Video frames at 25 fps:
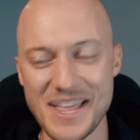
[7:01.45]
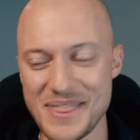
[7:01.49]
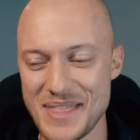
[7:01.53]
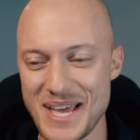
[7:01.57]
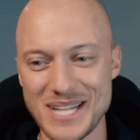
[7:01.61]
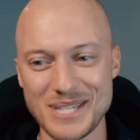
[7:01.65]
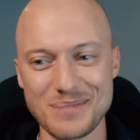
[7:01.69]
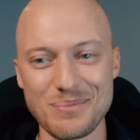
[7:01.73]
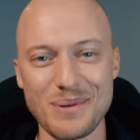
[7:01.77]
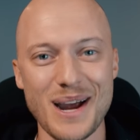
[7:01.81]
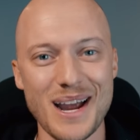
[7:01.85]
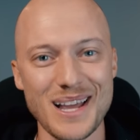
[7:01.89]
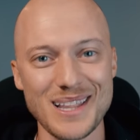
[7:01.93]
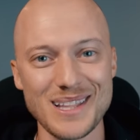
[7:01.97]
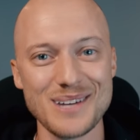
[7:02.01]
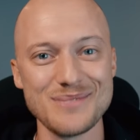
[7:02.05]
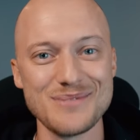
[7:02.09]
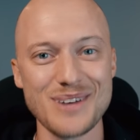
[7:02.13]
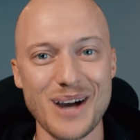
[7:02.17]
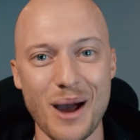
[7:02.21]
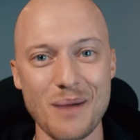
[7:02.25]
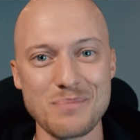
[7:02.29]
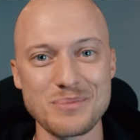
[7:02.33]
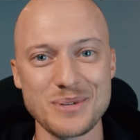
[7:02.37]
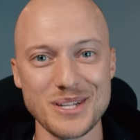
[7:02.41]
And that's why I love
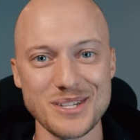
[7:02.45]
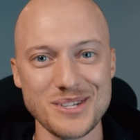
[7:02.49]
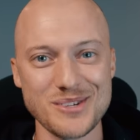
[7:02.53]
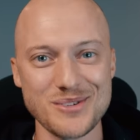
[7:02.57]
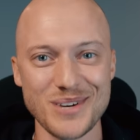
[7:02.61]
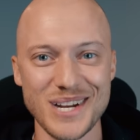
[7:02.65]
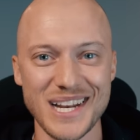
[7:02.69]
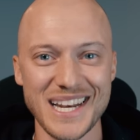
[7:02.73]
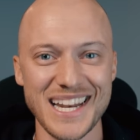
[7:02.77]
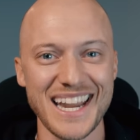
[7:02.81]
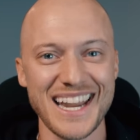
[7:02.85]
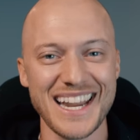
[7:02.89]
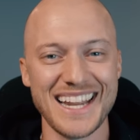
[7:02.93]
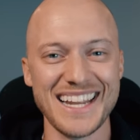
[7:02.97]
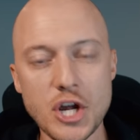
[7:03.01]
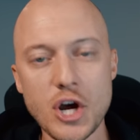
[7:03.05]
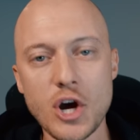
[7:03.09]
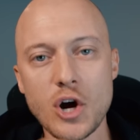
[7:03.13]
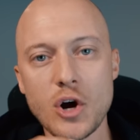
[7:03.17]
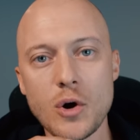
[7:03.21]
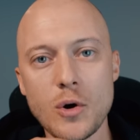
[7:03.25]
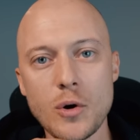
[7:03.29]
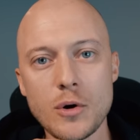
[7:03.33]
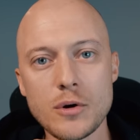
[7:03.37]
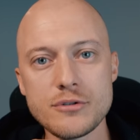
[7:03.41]
options trading.
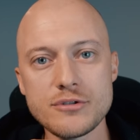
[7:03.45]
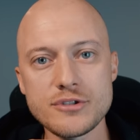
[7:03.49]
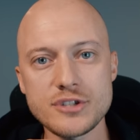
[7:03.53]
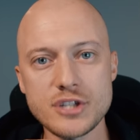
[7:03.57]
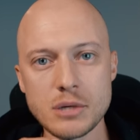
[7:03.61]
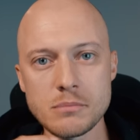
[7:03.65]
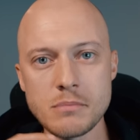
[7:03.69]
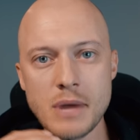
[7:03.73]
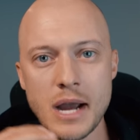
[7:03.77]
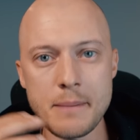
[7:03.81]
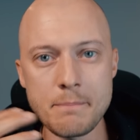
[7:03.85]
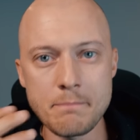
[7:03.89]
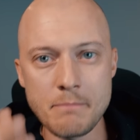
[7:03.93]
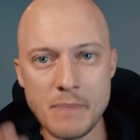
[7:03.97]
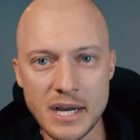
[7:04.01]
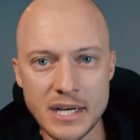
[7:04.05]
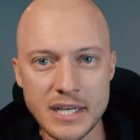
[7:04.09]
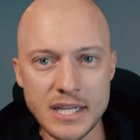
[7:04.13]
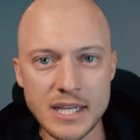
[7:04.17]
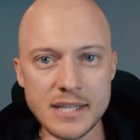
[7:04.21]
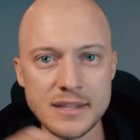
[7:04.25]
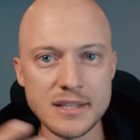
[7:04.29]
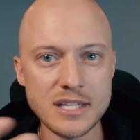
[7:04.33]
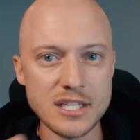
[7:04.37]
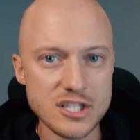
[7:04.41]
So my
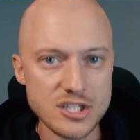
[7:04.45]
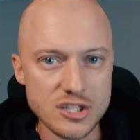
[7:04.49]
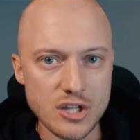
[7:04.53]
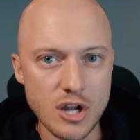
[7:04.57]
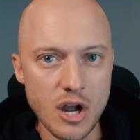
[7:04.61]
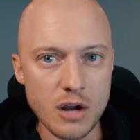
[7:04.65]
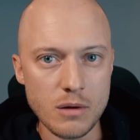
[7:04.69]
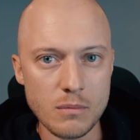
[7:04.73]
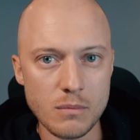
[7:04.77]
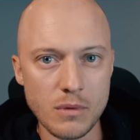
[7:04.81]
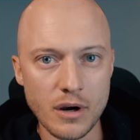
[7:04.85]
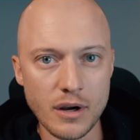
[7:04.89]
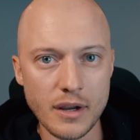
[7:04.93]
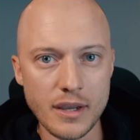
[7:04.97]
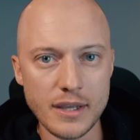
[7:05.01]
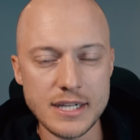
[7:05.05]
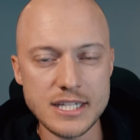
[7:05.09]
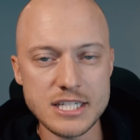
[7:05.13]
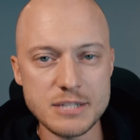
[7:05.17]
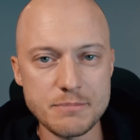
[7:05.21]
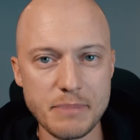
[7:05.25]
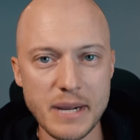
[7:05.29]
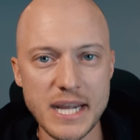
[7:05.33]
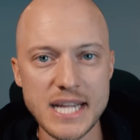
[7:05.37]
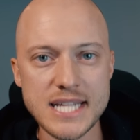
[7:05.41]
money in the stock market
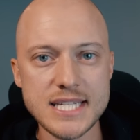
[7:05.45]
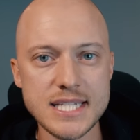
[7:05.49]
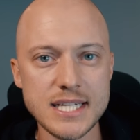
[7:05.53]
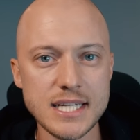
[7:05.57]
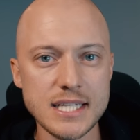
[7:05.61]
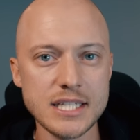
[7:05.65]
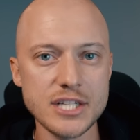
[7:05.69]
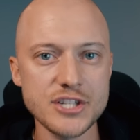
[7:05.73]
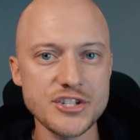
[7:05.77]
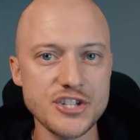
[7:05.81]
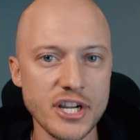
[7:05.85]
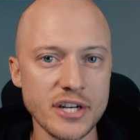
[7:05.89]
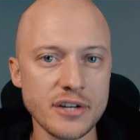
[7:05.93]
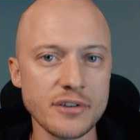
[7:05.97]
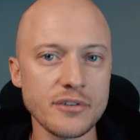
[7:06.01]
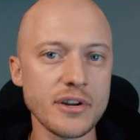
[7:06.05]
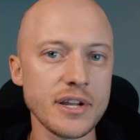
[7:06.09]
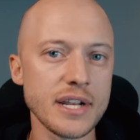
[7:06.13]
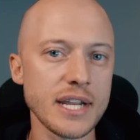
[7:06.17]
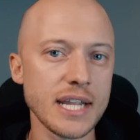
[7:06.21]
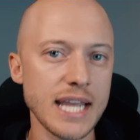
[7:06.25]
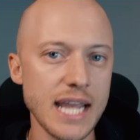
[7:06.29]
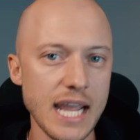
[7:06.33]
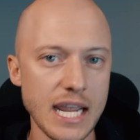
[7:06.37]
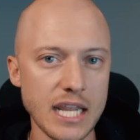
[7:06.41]
is basically
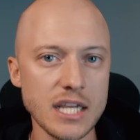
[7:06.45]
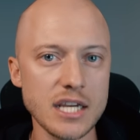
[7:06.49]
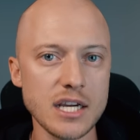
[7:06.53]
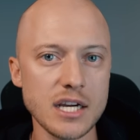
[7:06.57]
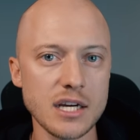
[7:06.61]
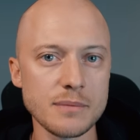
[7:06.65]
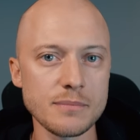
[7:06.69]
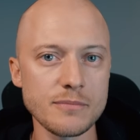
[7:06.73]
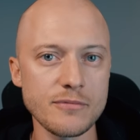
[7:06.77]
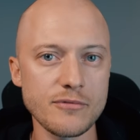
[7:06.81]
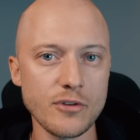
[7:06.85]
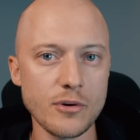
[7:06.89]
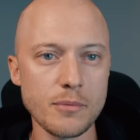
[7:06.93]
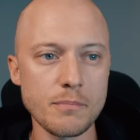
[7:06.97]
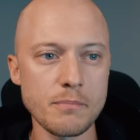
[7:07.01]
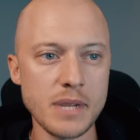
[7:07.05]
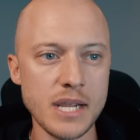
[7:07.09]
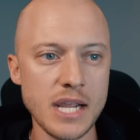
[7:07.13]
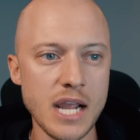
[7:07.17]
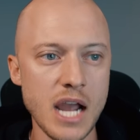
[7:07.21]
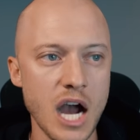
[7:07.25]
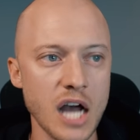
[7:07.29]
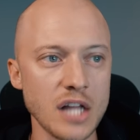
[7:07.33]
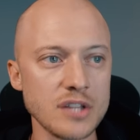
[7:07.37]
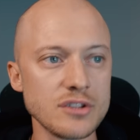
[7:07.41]
generating income for
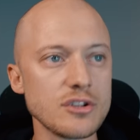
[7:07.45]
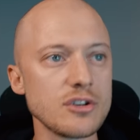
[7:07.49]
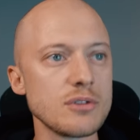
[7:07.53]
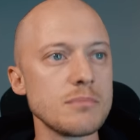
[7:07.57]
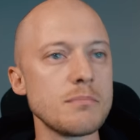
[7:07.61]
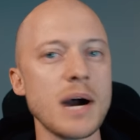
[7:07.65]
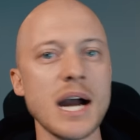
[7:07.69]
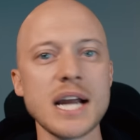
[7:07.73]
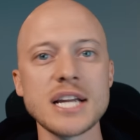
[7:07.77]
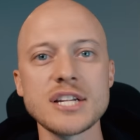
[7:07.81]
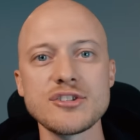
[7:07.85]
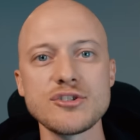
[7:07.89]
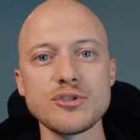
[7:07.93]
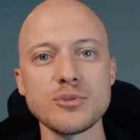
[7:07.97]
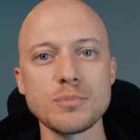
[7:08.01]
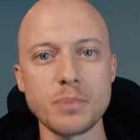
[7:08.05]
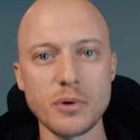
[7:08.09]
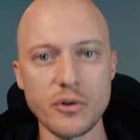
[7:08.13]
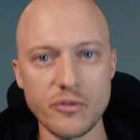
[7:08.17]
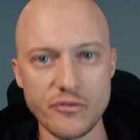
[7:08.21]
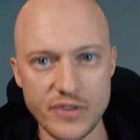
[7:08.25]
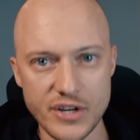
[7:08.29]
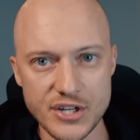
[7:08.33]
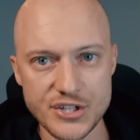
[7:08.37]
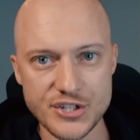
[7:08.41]
me under my
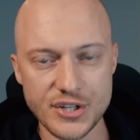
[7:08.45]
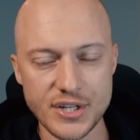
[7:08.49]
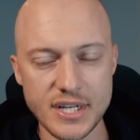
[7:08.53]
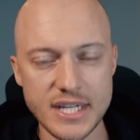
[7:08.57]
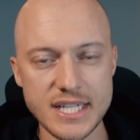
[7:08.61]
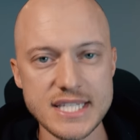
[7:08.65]
supervision.